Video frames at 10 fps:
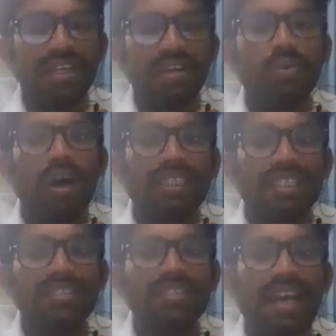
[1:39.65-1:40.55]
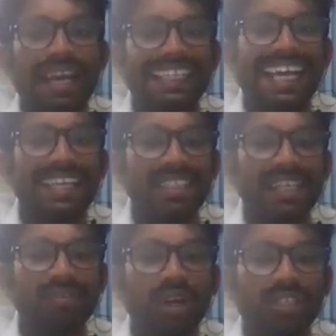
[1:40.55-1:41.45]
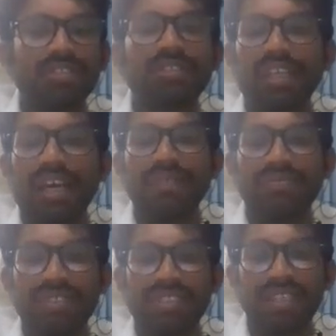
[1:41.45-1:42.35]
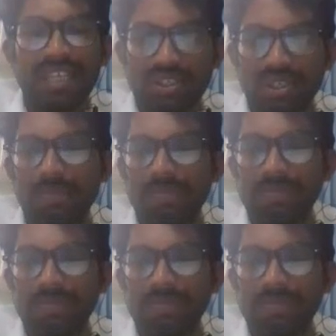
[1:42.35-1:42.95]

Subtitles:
what is hydrides and what is classification